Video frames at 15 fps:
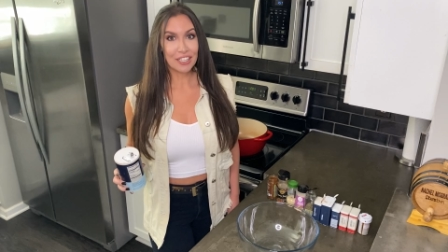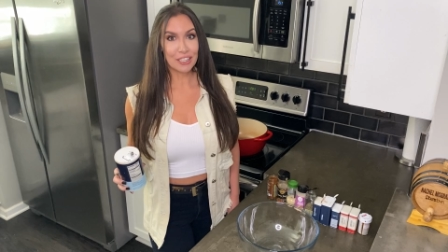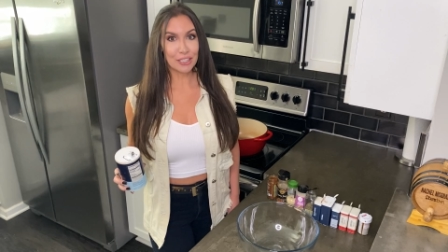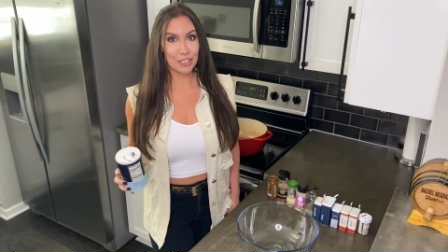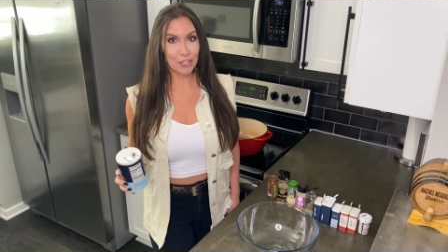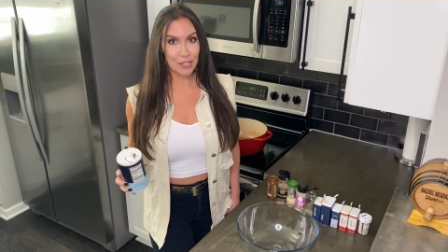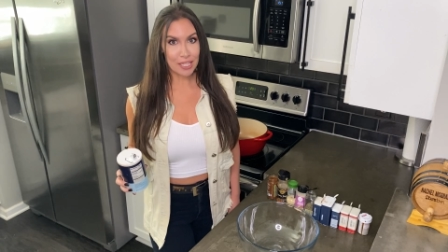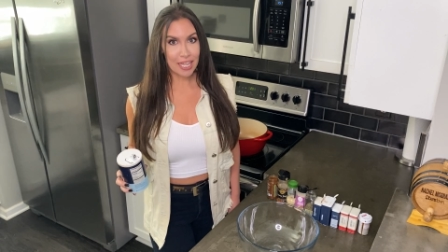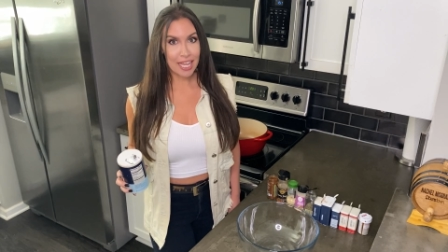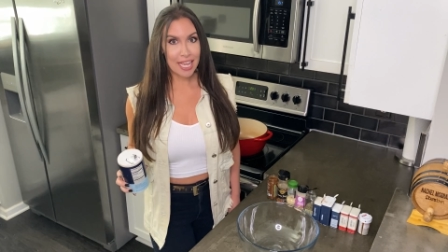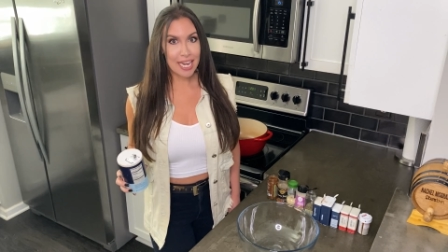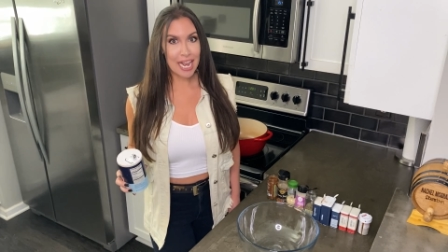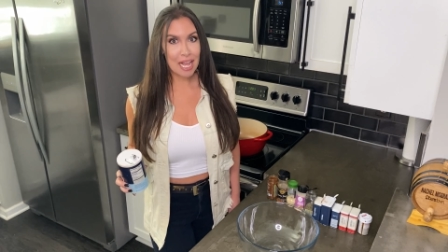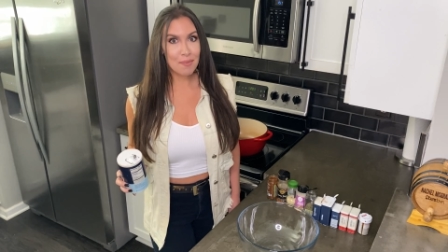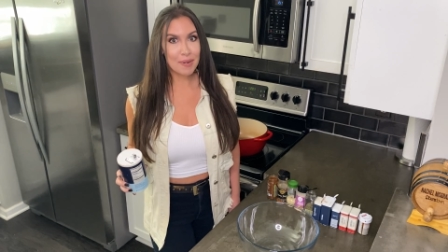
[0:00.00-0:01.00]
Look
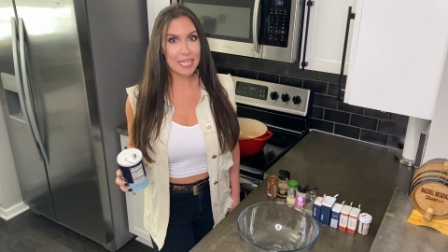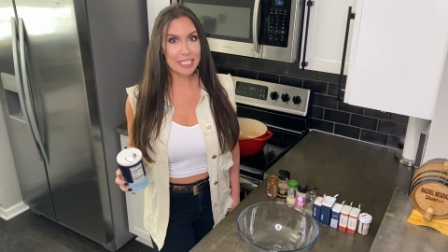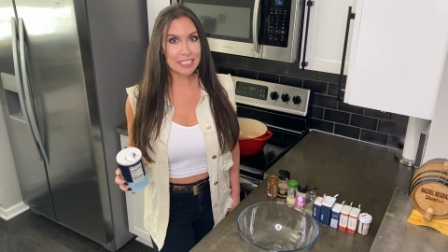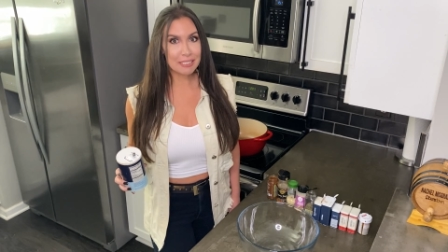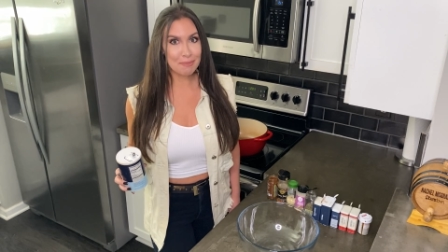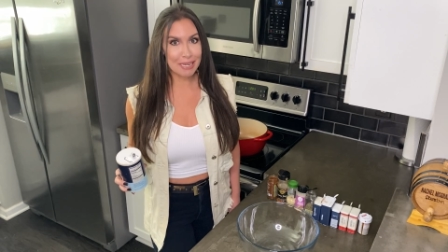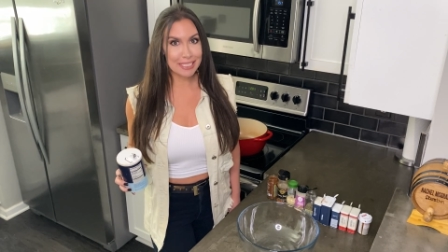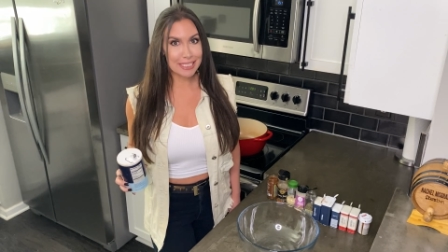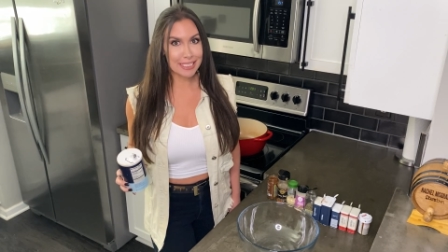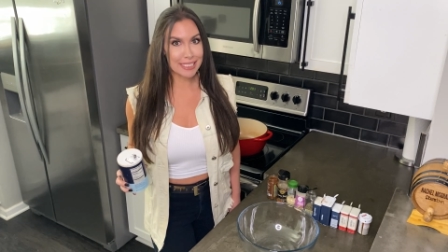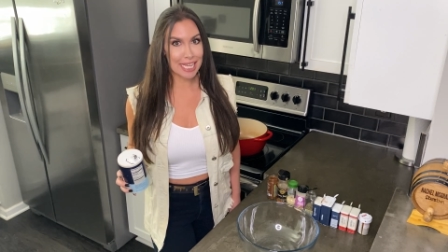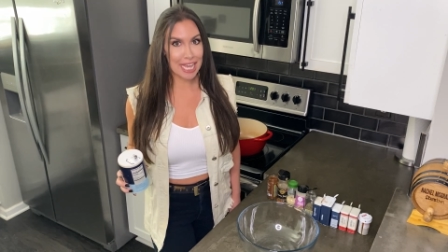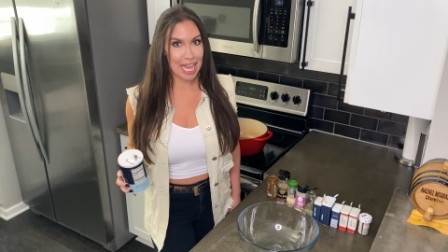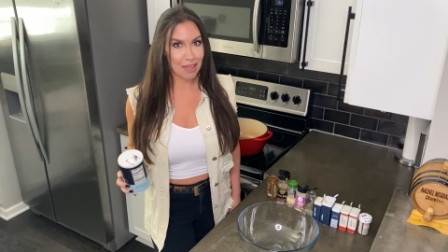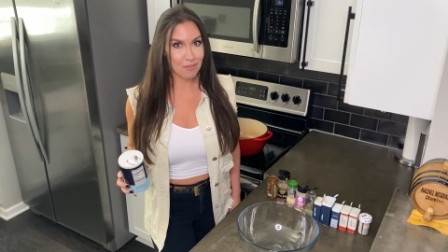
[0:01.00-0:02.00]
at how many spices
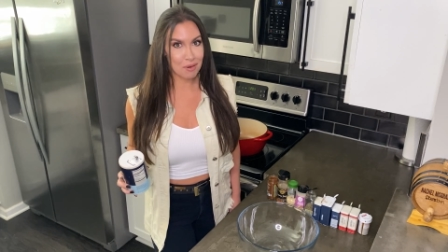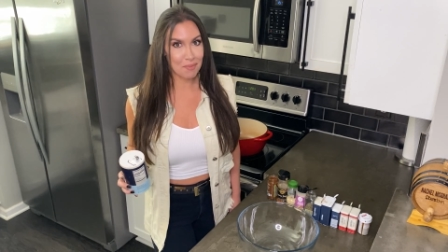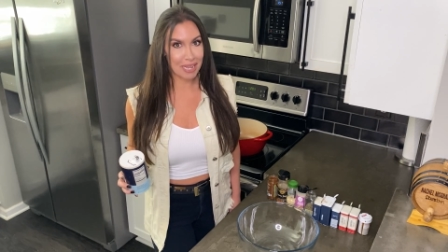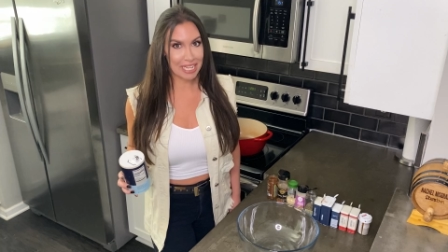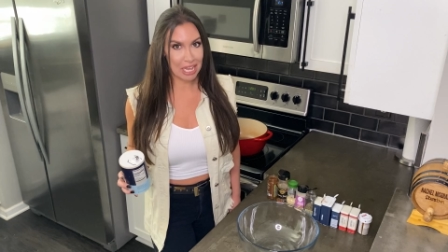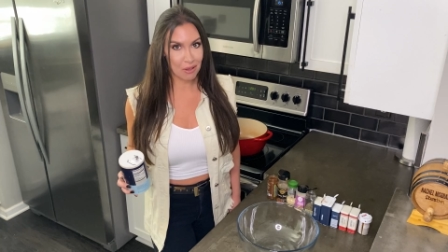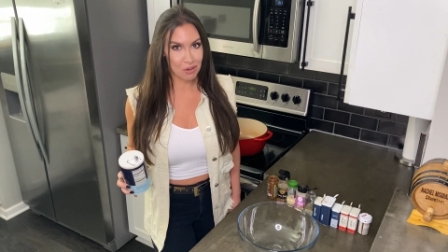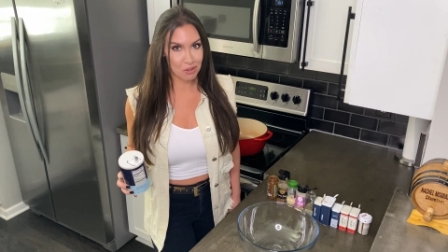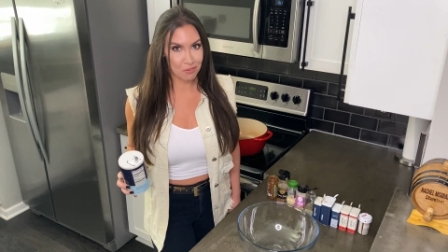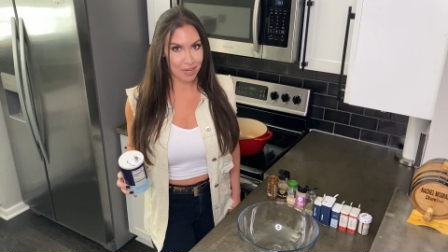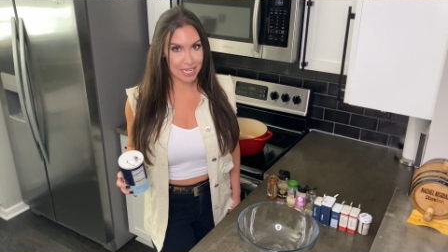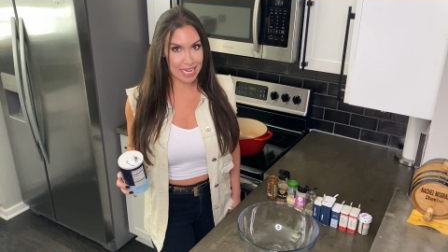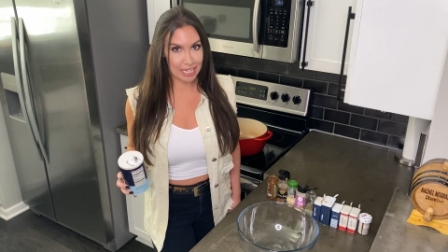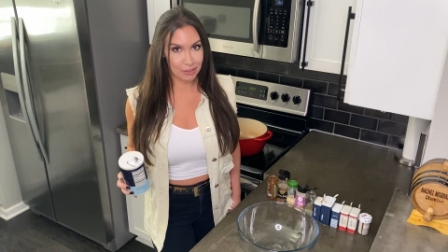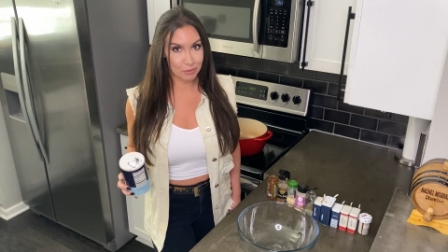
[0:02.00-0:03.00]
I have on my counter
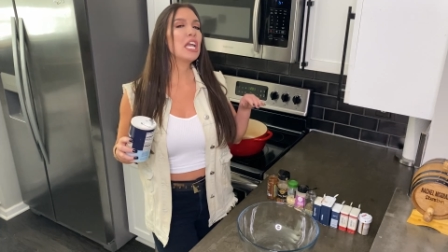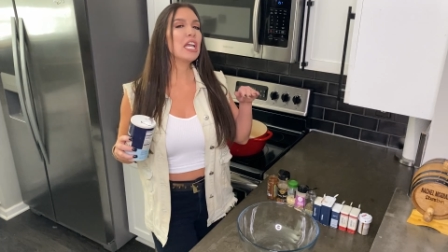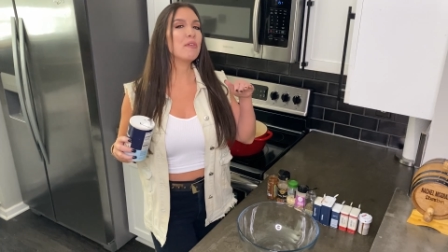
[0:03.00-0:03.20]
right now.